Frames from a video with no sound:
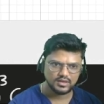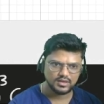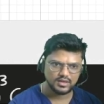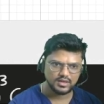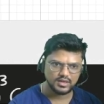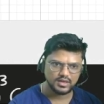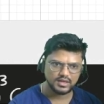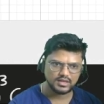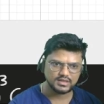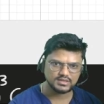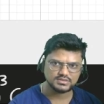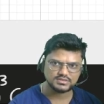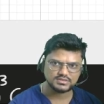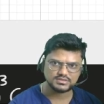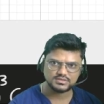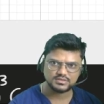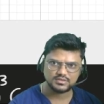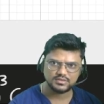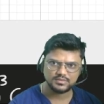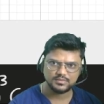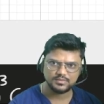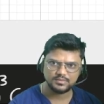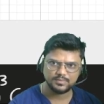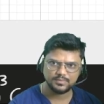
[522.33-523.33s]
x
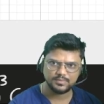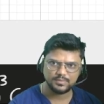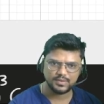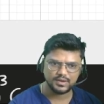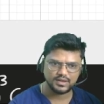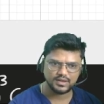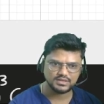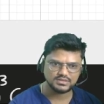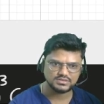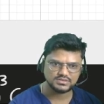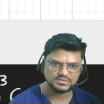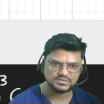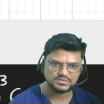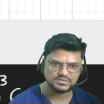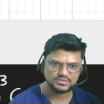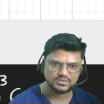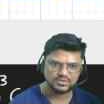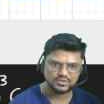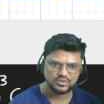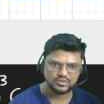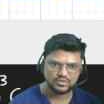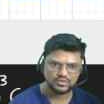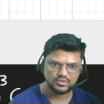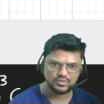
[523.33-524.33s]
plus
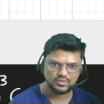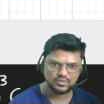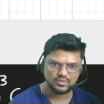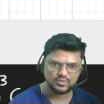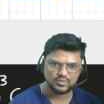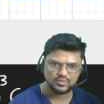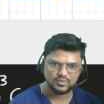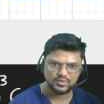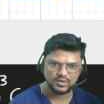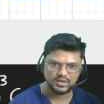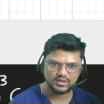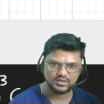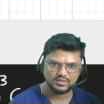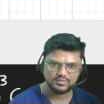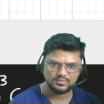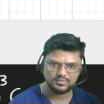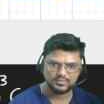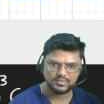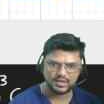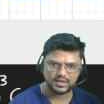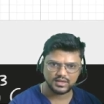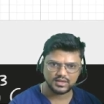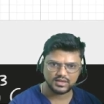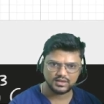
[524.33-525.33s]
1
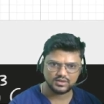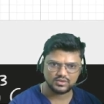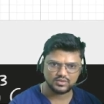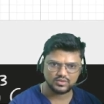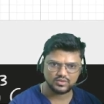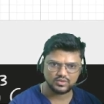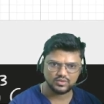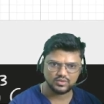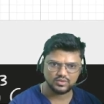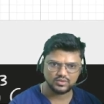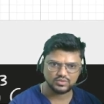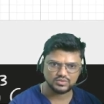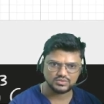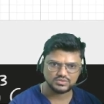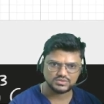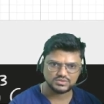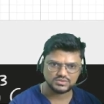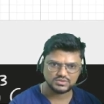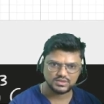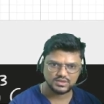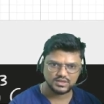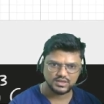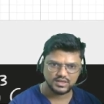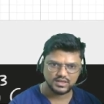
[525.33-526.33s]
bracket
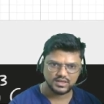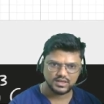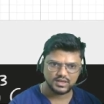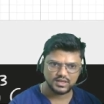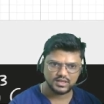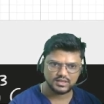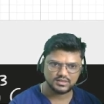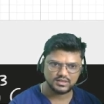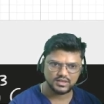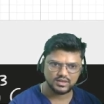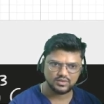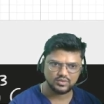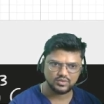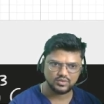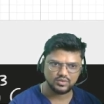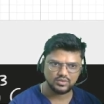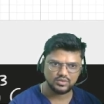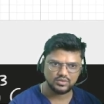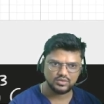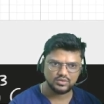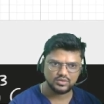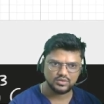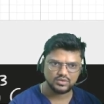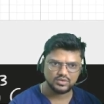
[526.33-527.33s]
close, and then
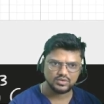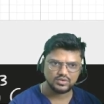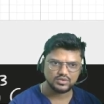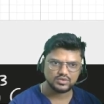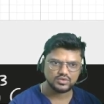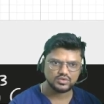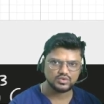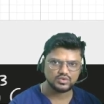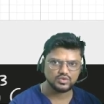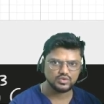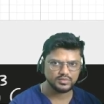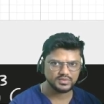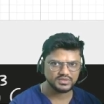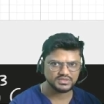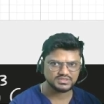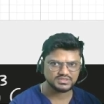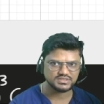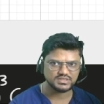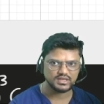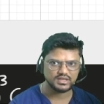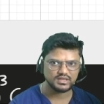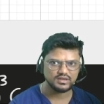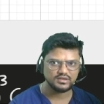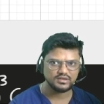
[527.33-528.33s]
whole cube is
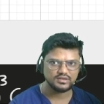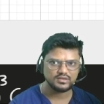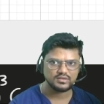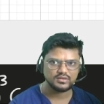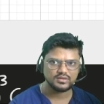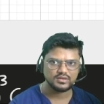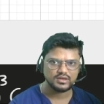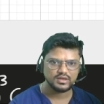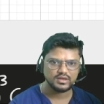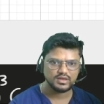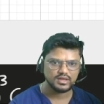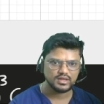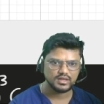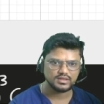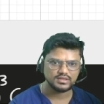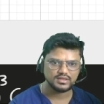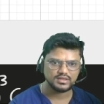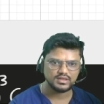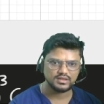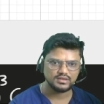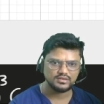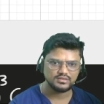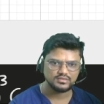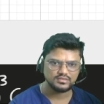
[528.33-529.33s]
there, and
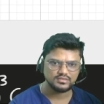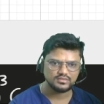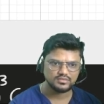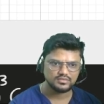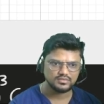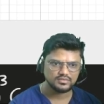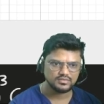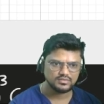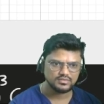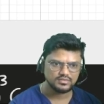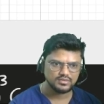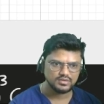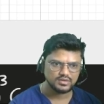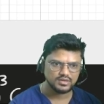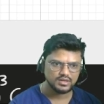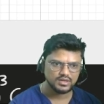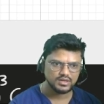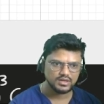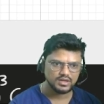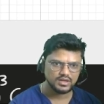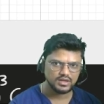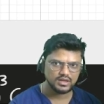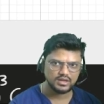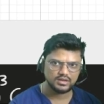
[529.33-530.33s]
then
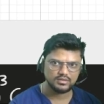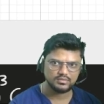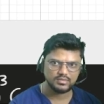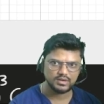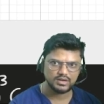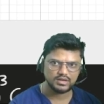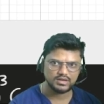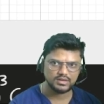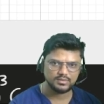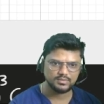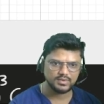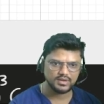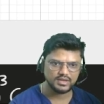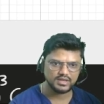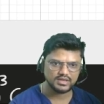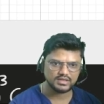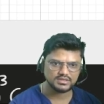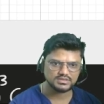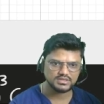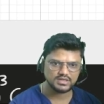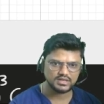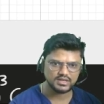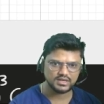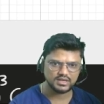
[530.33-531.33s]
in
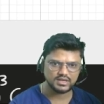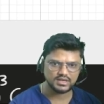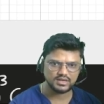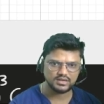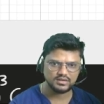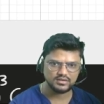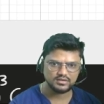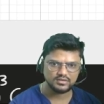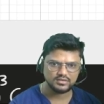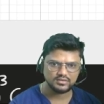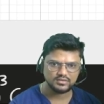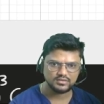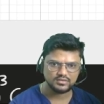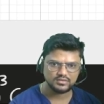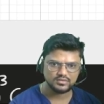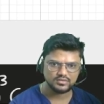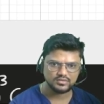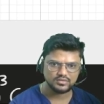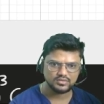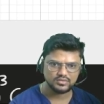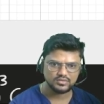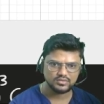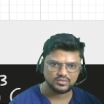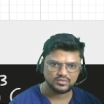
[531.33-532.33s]
multiplication again,
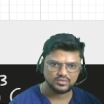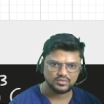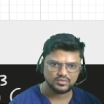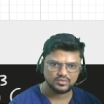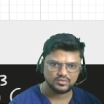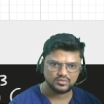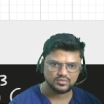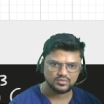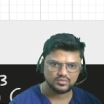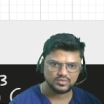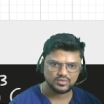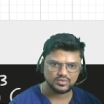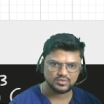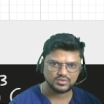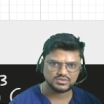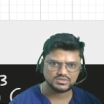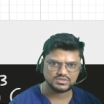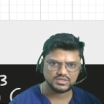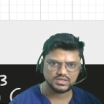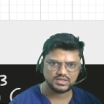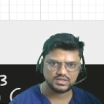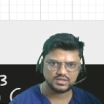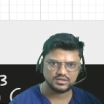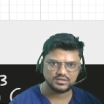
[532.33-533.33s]
what was
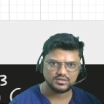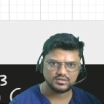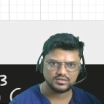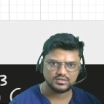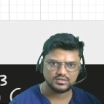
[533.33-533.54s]
there?